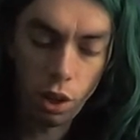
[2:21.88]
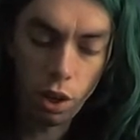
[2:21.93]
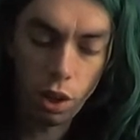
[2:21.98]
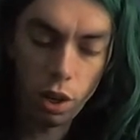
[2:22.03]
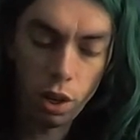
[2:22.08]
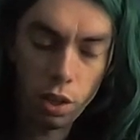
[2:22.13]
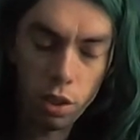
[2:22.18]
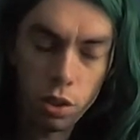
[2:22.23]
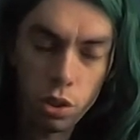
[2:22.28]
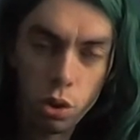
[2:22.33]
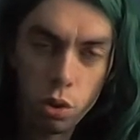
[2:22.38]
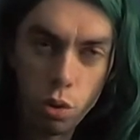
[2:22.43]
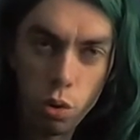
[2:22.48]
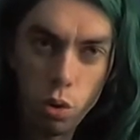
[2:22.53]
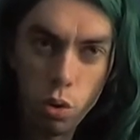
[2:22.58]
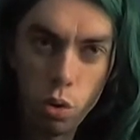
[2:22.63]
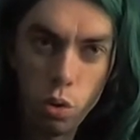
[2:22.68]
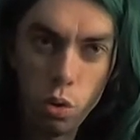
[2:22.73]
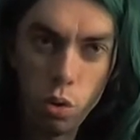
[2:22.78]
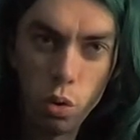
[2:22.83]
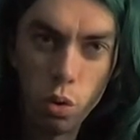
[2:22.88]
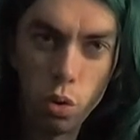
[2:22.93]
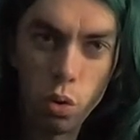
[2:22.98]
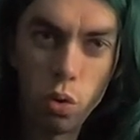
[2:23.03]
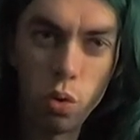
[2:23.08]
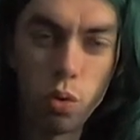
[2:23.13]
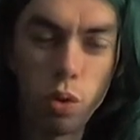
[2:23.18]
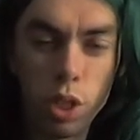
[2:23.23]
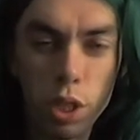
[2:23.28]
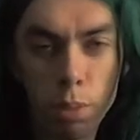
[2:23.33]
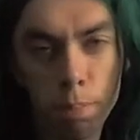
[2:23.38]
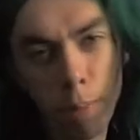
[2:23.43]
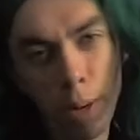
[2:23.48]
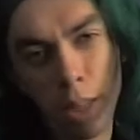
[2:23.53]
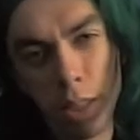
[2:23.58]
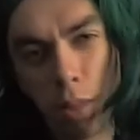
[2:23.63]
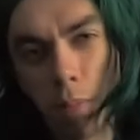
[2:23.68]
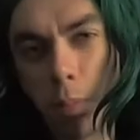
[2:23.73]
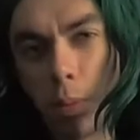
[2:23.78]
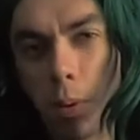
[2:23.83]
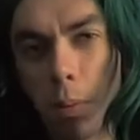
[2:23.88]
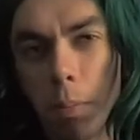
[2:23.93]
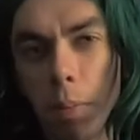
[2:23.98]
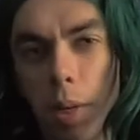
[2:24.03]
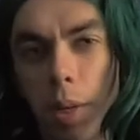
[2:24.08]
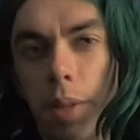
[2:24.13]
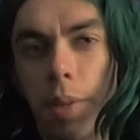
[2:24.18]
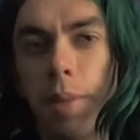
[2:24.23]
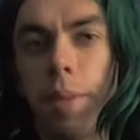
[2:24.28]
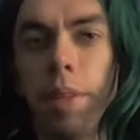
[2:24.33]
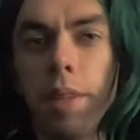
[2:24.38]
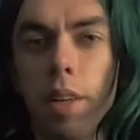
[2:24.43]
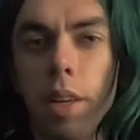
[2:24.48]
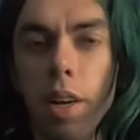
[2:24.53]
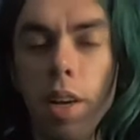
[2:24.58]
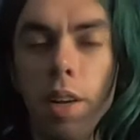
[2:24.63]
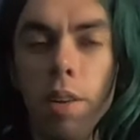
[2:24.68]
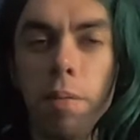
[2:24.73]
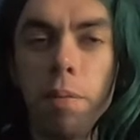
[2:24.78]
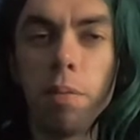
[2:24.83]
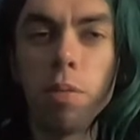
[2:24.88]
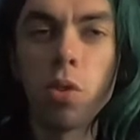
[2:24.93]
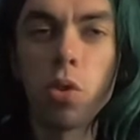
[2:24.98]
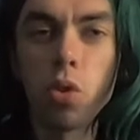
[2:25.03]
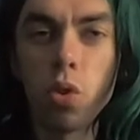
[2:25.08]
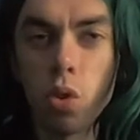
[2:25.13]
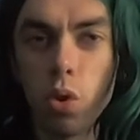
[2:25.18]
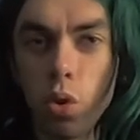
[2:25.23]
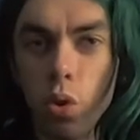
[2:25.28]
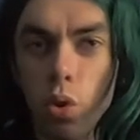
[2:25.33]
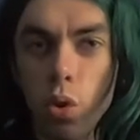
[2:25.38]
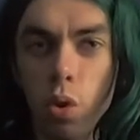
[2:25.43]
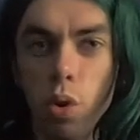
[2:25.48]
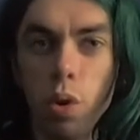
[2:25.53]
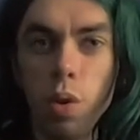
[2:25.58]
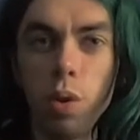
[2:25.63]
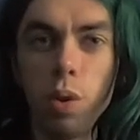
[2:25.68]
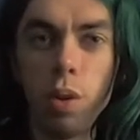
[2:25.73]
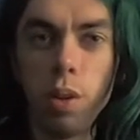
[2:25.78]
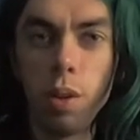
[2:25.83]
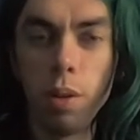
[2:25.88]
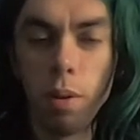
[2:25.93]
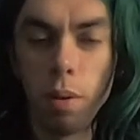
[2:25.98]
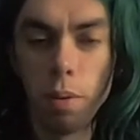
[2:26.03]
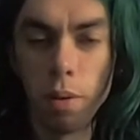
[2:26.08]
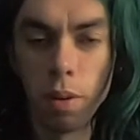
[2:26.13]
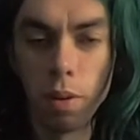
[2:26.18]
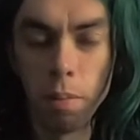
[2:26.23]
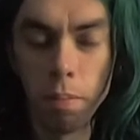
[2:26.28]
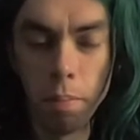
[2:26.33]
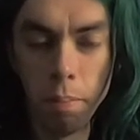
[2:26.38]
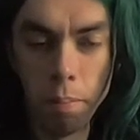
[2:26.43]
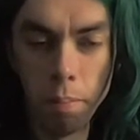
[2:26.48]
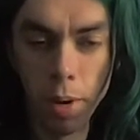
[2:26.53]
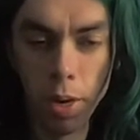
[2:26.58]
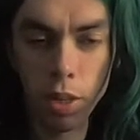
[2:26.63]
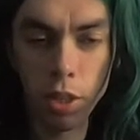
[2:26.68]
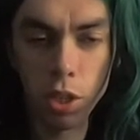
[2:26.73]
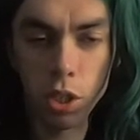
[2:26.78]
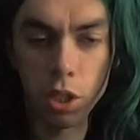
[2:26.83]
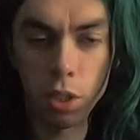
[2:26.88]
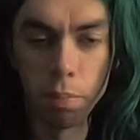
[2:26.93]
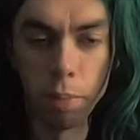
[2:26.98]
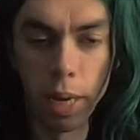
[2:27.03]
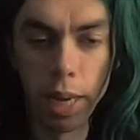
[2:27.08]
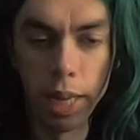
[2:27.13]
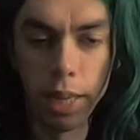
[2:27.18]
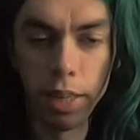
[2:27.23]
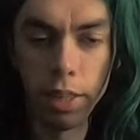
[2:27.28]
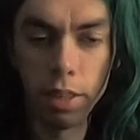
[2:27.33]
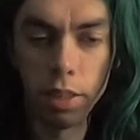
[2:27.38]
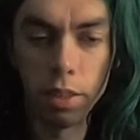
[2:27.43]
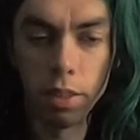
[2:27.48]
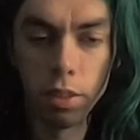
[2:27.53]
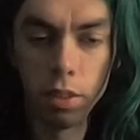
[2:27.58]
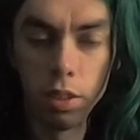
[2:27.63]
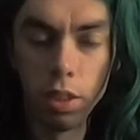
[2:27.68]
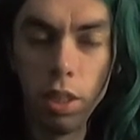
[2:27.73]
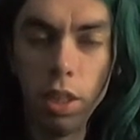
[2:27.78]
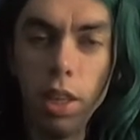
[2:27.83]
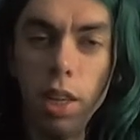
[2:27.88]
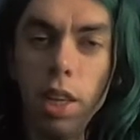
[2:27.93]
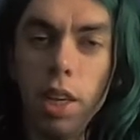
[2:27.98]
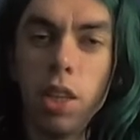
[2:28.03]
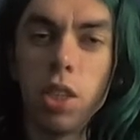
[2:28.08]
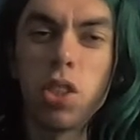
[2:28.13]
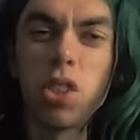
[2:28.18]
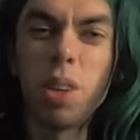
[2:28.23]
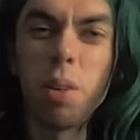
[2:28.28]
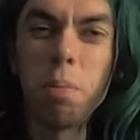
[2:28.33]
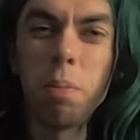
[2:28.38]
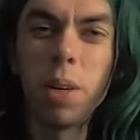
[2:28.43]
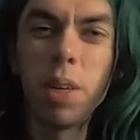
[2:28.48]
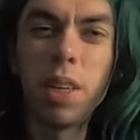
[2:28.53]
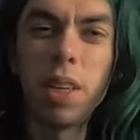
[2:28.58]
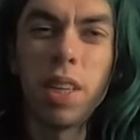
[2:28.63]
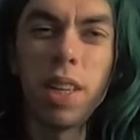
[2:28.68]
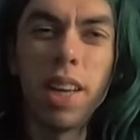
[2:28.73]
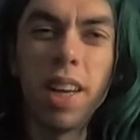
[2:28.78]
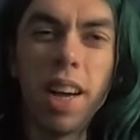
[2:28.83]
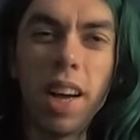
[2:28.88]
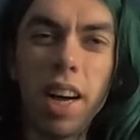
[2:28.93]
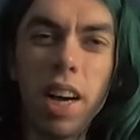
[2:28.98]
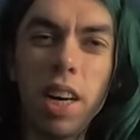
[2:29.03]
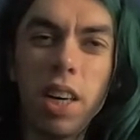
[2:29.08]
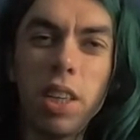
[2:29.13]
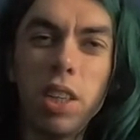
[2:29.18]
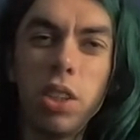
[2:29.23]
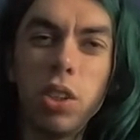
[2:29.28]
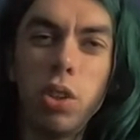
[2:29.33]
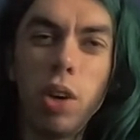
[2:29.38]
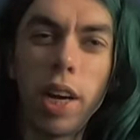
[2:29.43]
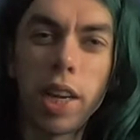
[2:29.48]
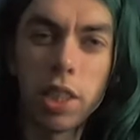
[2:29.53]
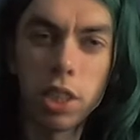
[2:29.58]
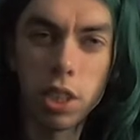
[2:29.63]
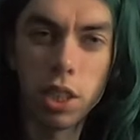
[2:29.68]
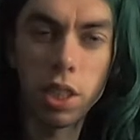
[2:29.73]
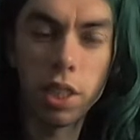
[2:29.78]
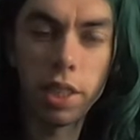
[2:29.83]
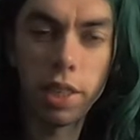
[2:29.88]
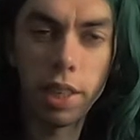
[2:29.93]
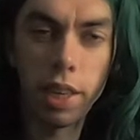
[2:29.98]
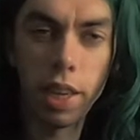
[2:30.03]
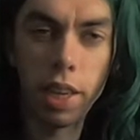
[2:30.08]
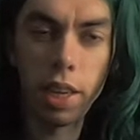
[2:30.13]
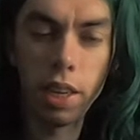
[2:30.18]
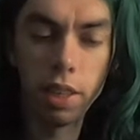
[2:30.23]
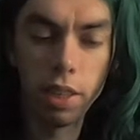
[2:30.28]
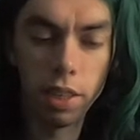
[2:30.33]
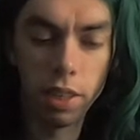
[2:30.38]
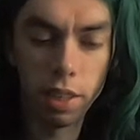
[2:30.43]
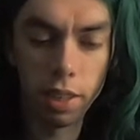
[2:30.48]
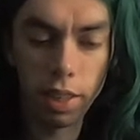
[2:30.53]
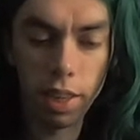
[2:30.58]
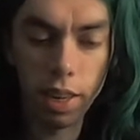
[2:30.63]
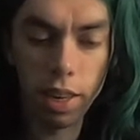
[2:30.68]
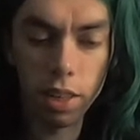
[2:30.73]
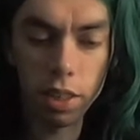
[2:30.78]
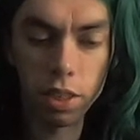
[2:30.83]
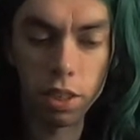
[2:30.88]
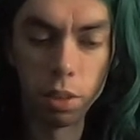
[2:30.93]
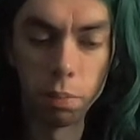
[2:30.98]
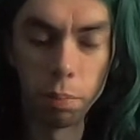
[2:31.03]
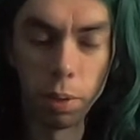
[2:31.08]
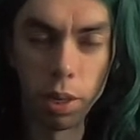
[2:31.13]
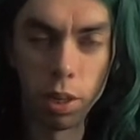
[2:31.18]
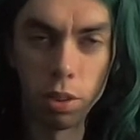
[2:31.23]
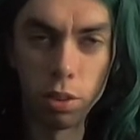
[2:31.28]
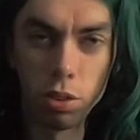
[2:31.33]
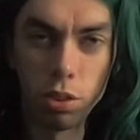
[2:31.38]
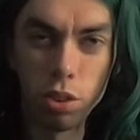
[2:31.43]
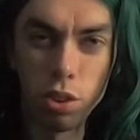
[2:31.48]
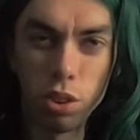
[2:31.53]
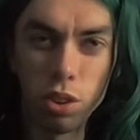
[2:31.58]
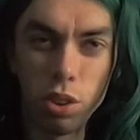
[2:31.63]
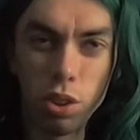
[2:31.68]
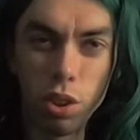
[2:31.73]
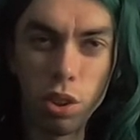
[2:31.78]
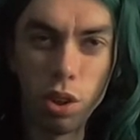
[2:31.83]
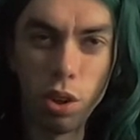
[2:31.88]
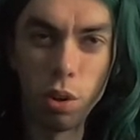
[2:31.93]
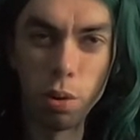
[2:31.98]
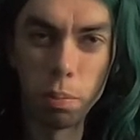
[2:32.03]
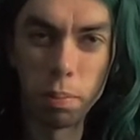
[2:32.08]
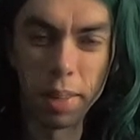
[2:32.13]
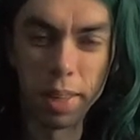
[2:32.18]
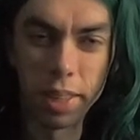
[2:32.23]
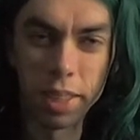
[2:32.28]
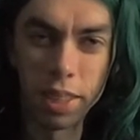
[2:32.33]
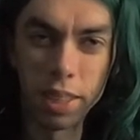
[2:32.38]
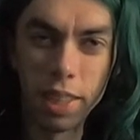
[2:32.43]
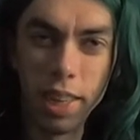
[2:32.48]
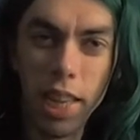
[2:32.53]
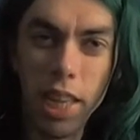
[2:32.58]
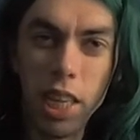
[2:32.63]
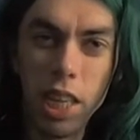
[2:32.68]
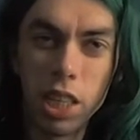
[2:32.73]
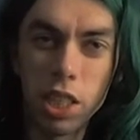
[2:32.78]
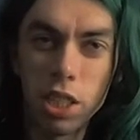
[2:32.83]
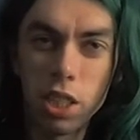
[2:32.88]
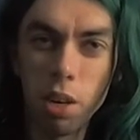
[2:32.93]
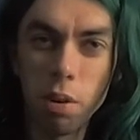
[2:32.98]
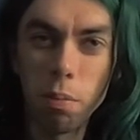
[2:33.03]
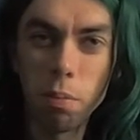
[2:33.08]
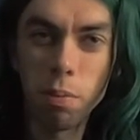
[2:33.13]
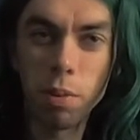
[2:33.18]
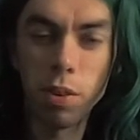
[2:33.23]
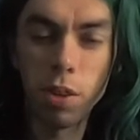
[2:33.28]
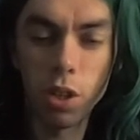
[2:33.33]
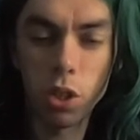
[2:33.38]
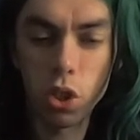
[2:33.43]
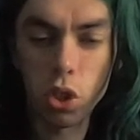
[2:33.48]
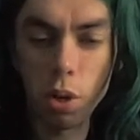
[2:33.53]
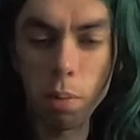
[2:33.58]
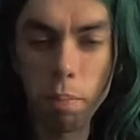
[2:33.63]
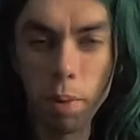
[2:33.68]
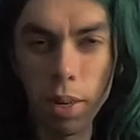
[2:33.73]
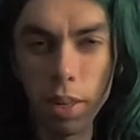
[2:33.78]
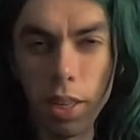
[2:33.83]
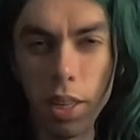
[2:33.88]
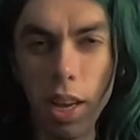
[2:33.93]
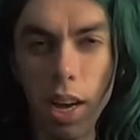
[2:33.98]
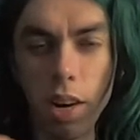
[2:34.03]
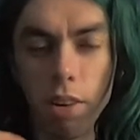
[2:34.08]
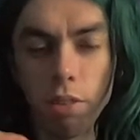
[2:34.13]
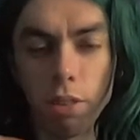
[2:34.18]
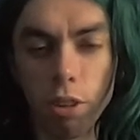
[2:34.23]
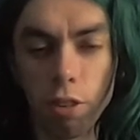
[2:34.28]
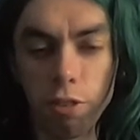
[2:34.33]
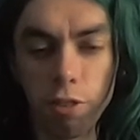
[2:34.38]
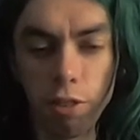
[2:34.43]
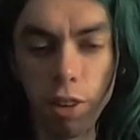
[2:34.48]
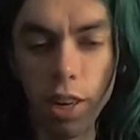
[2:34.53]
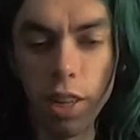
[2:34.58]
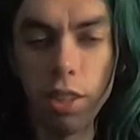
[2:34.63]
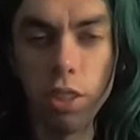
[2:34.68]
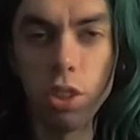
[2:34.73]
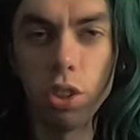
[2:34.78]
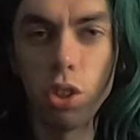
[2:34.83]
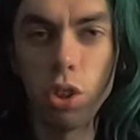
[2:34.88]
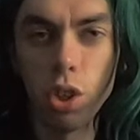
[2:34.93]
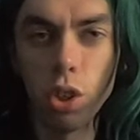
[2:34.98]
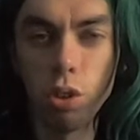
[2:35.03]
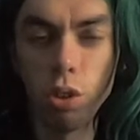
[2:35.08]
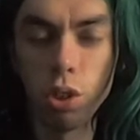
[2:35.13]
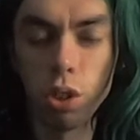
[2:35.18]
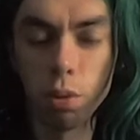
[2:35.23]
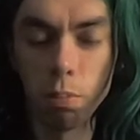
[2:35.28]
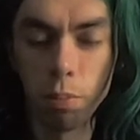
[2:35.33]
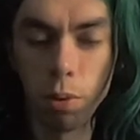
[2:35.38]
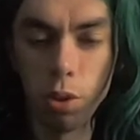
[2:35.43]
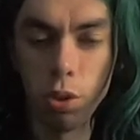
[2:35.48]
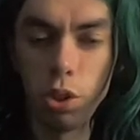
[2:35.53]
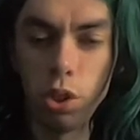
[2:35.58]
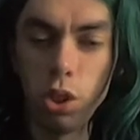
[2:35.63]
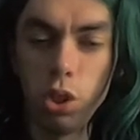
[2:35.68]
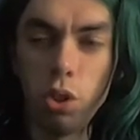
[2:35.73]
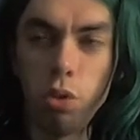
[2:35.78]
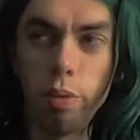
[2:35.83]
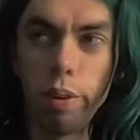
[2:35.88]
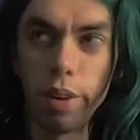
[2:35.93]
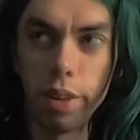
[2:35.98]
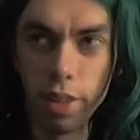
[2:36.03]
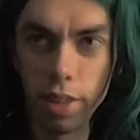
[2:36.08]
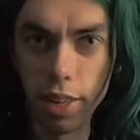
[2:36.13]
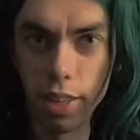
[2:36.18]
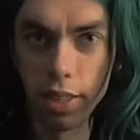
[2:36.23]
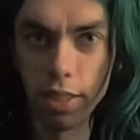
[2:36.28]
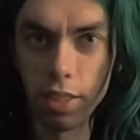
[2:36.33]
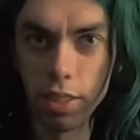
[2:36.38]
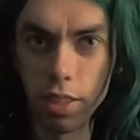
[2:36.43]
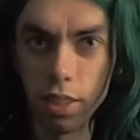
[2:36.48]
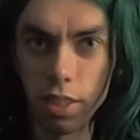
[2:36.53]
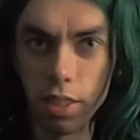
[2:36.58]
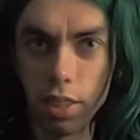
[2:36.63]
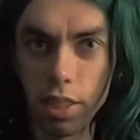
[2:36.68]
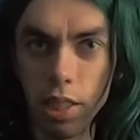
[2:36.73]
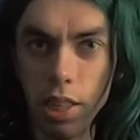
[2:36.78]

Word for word: And true respectable man, and true manst man, is somebody how actually cares about, or is some, not somebody how is afraid to show his emotions when needed.